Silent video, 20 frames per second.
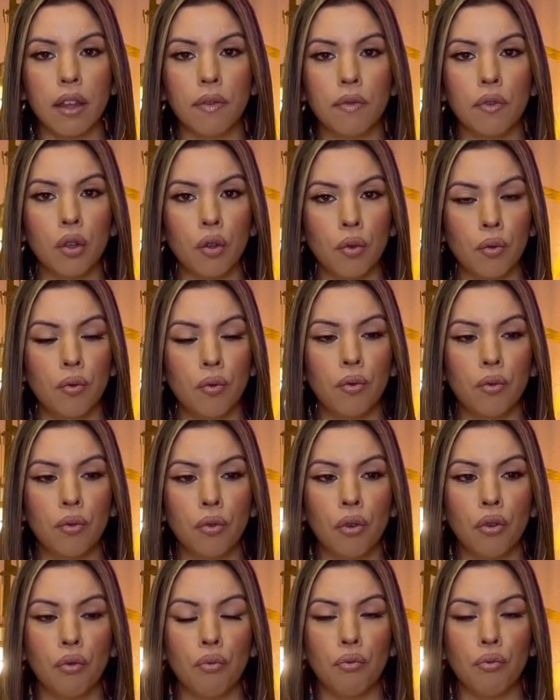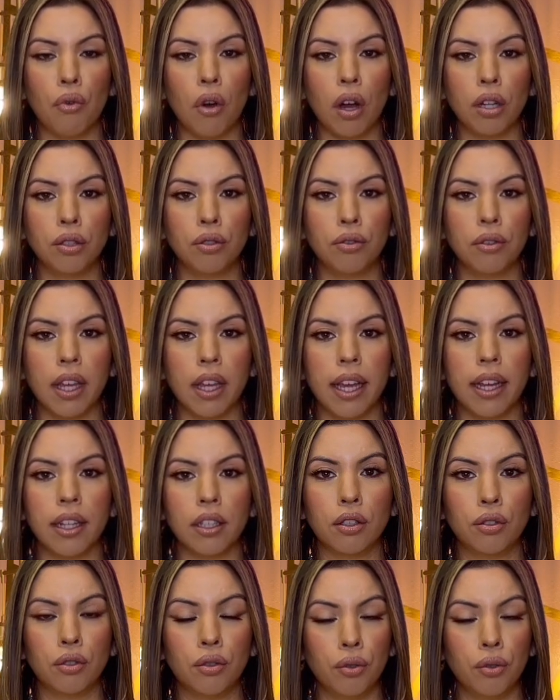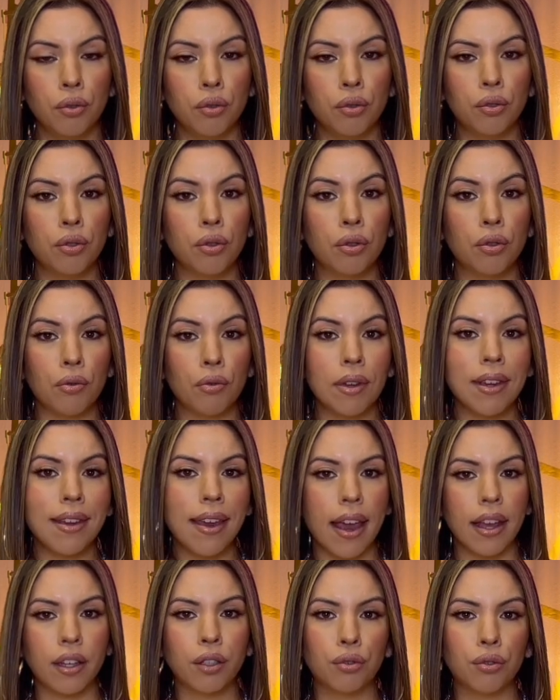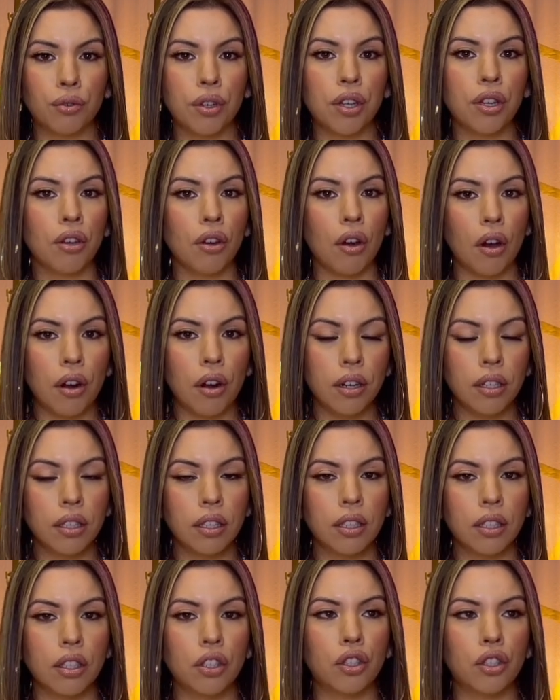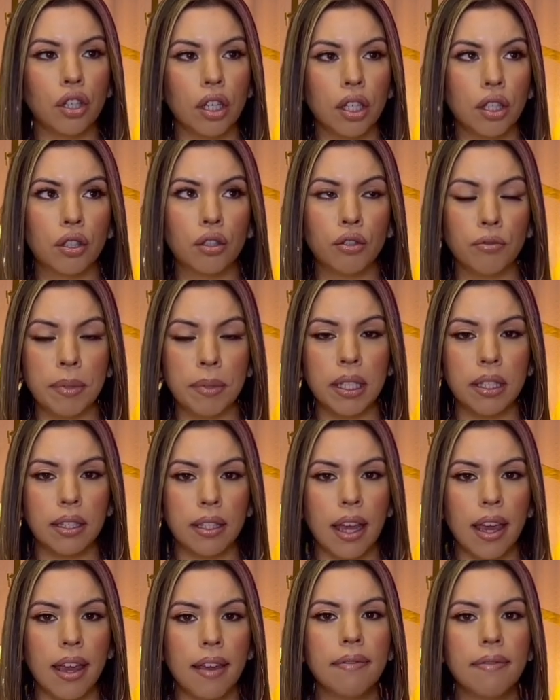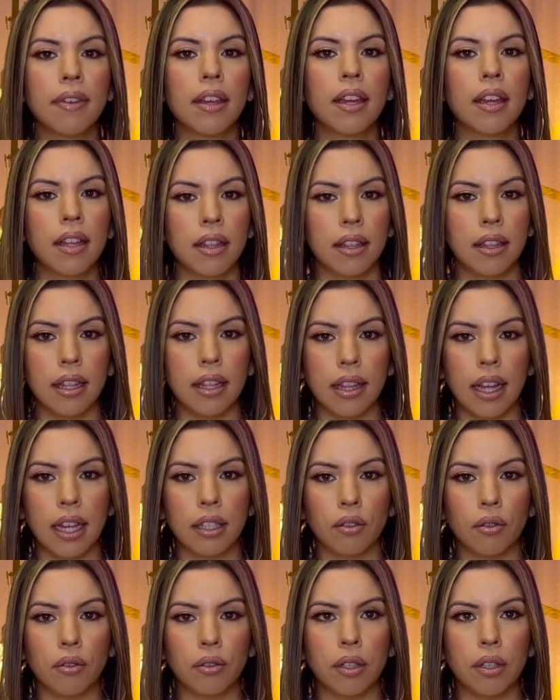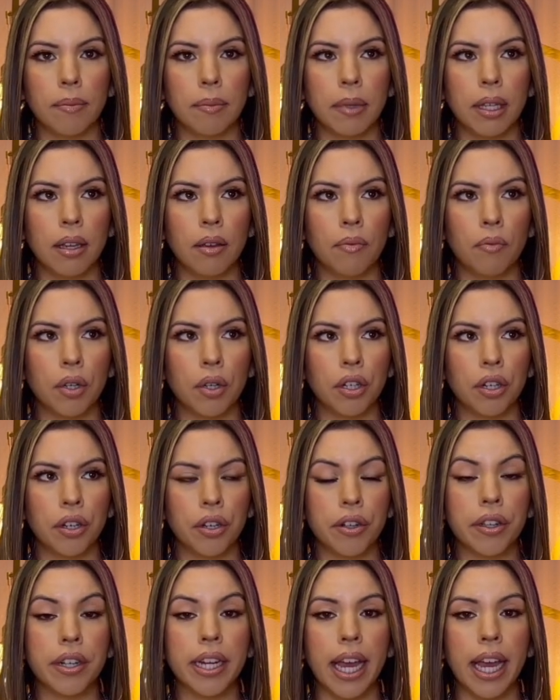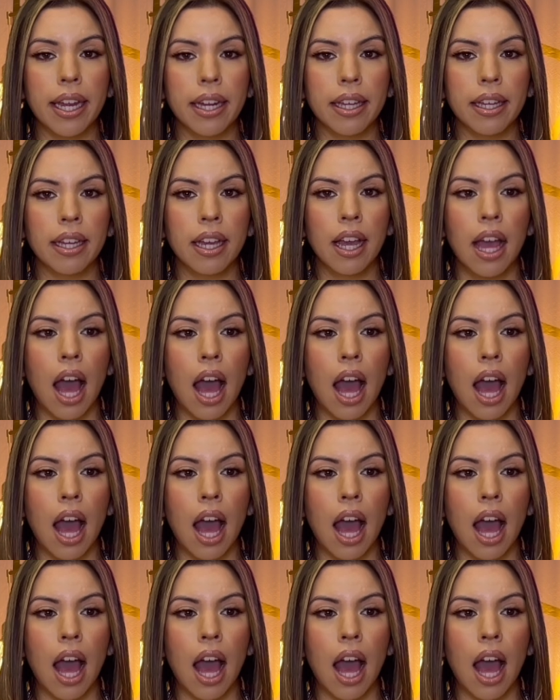you want to get 2 to 3 extra yards just to be safe, then that's ultimately where you're heading.